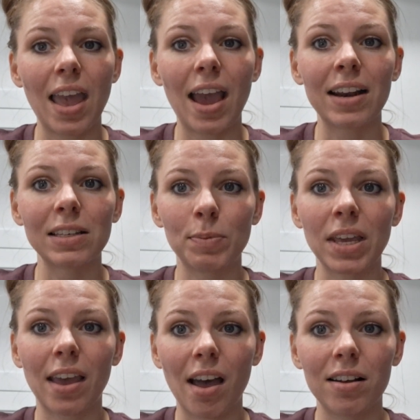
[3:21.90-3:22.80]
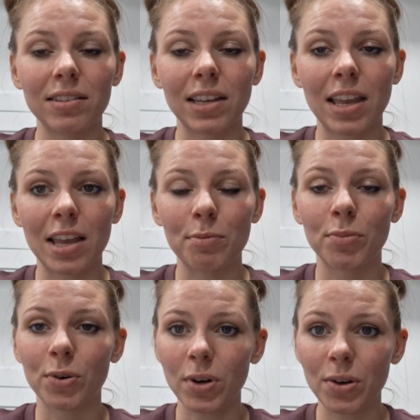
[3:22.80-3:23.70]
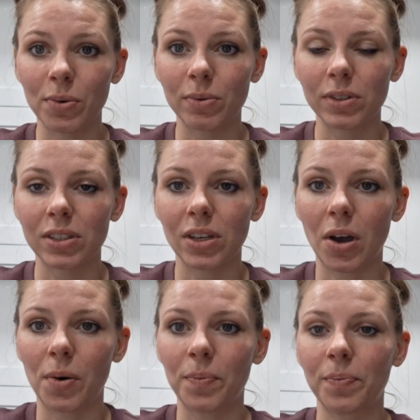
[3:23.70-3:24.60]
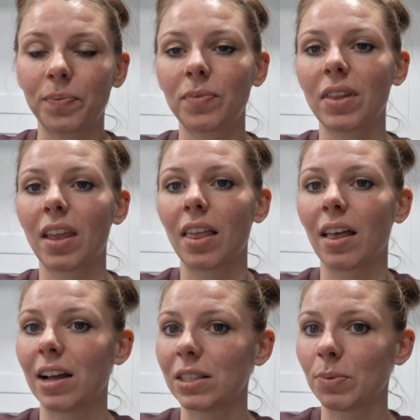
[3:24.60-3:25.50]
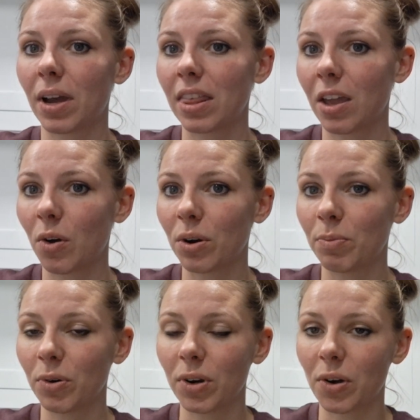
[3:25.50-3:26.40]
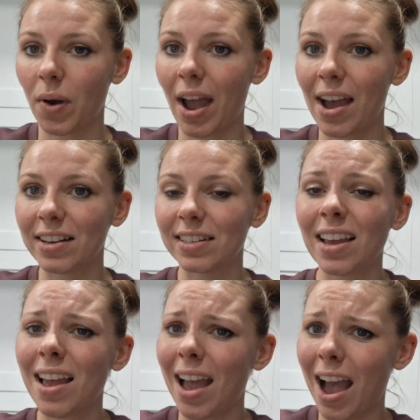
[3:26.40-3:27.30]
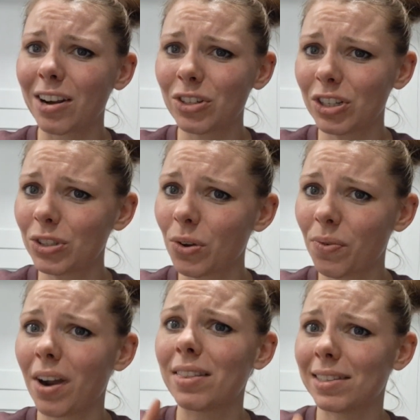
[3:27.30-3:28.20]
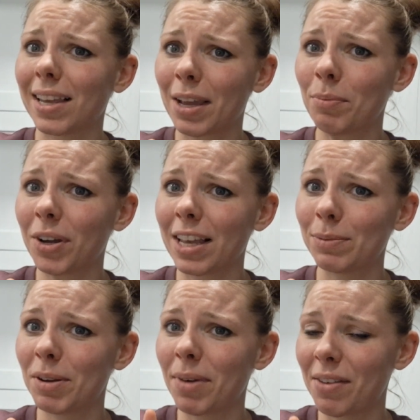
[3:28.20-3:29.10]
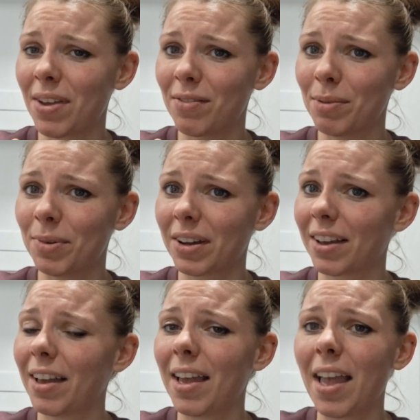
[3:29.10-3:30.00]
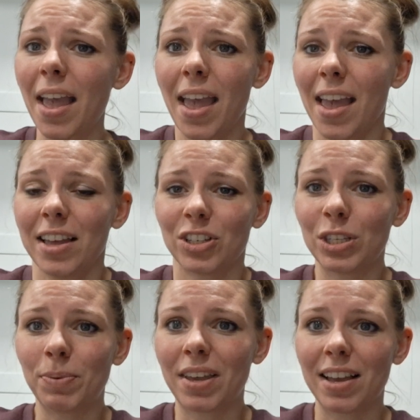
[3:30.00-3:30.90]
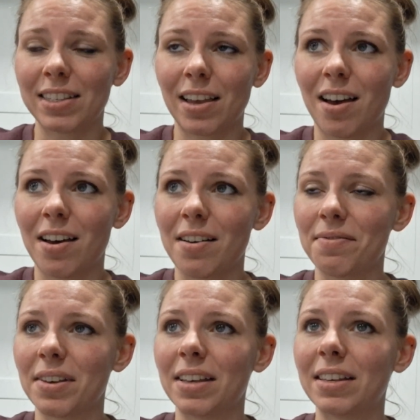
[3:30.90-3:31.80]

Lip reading: and is being held in Peru. So that's why they go to Peru. And actually, so far, the 2nd book has been my favorite book, just because of